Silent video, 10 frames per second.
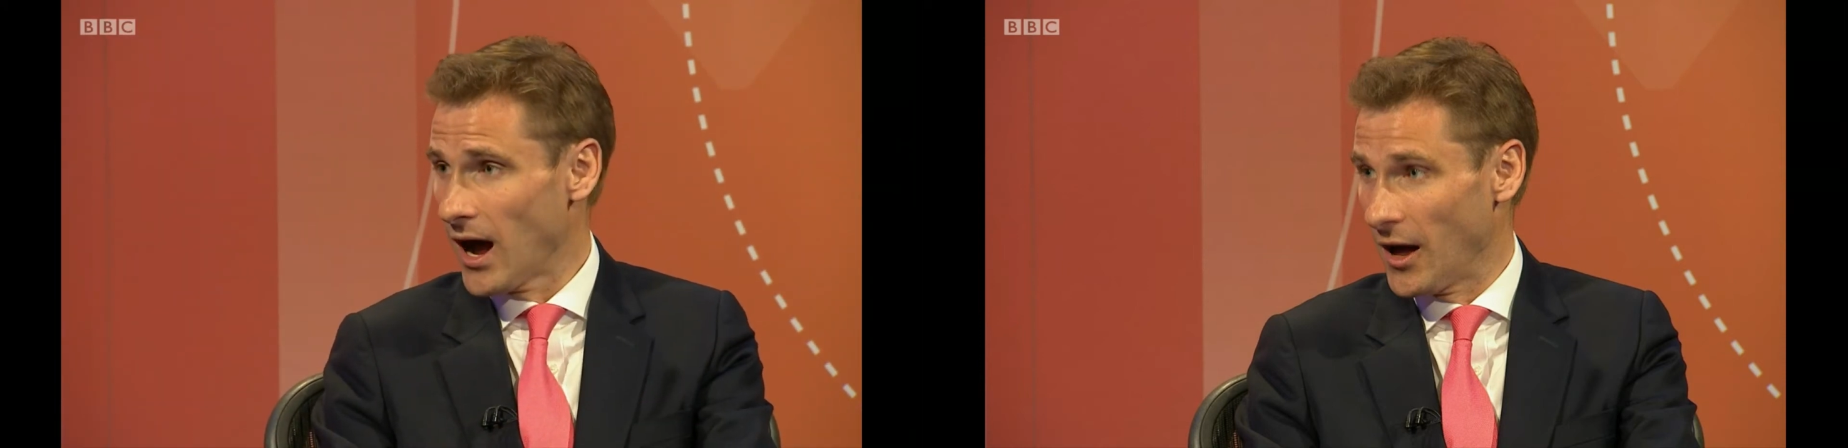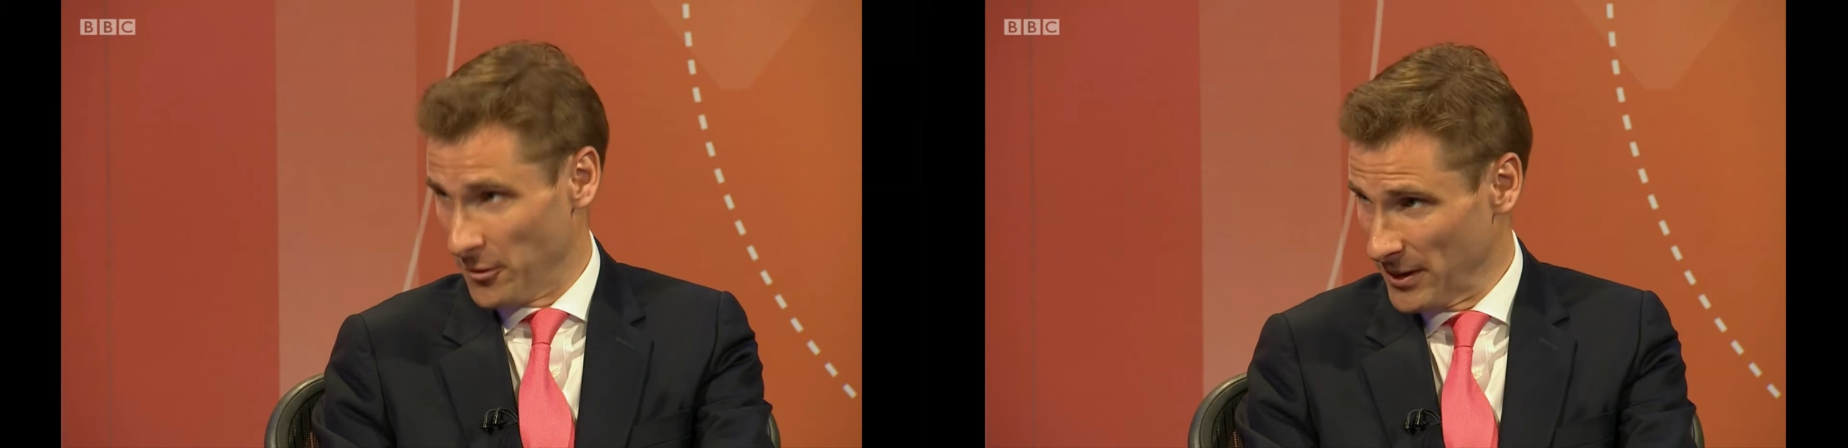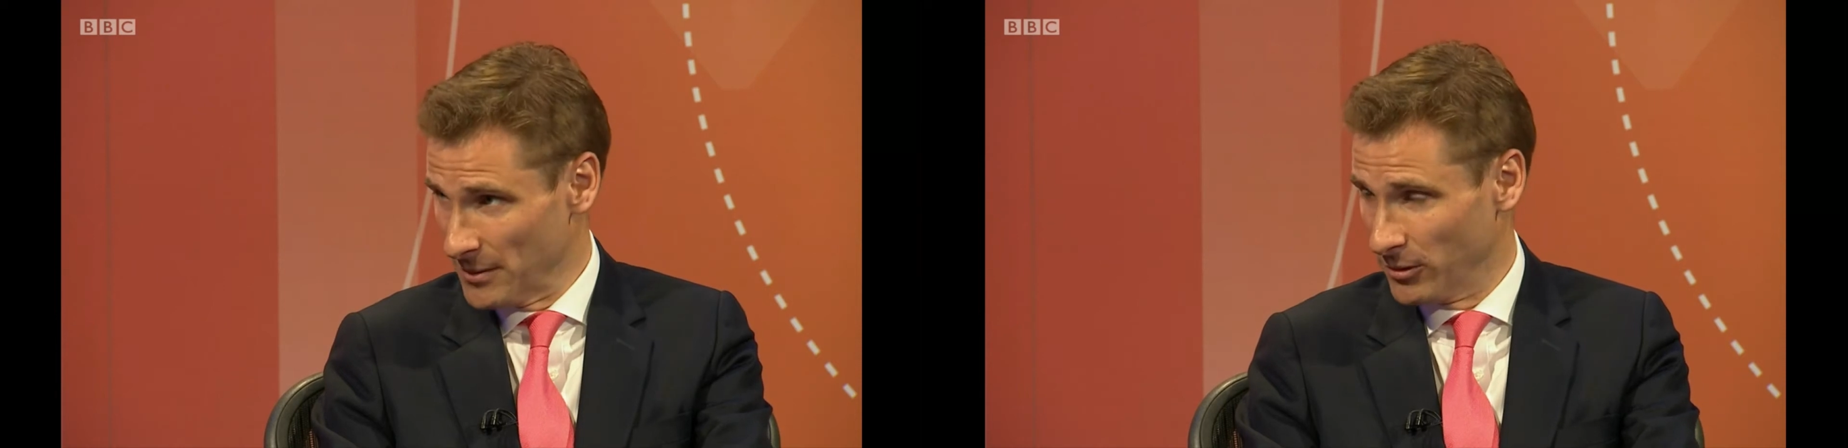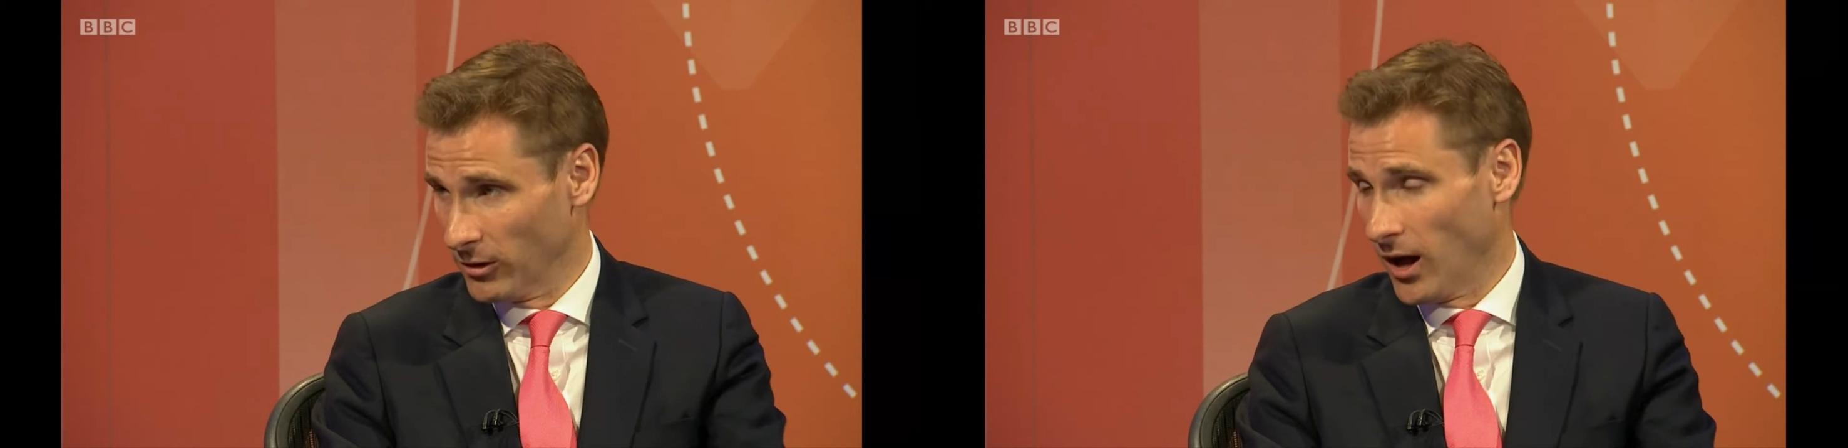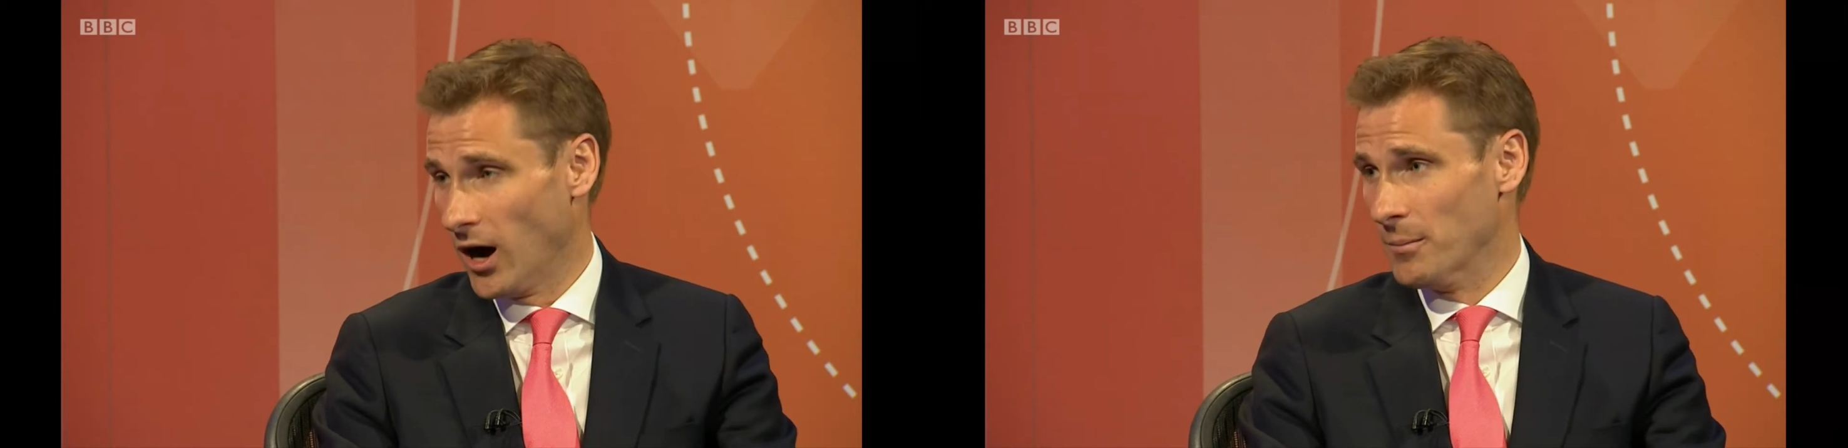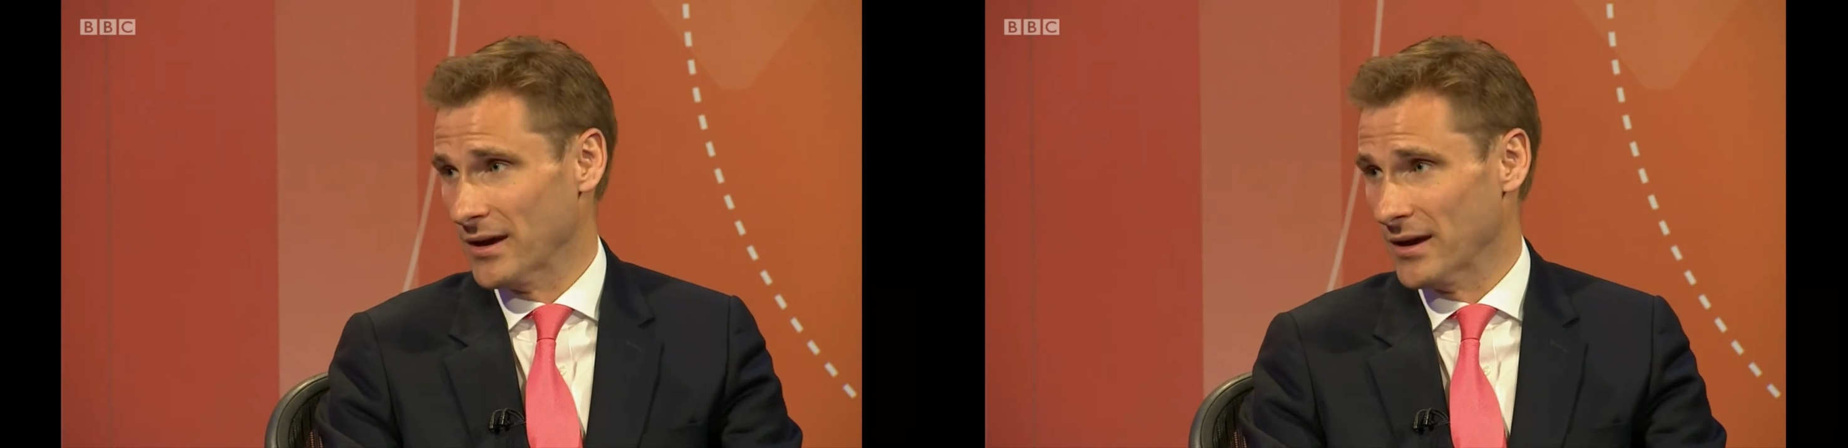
other people are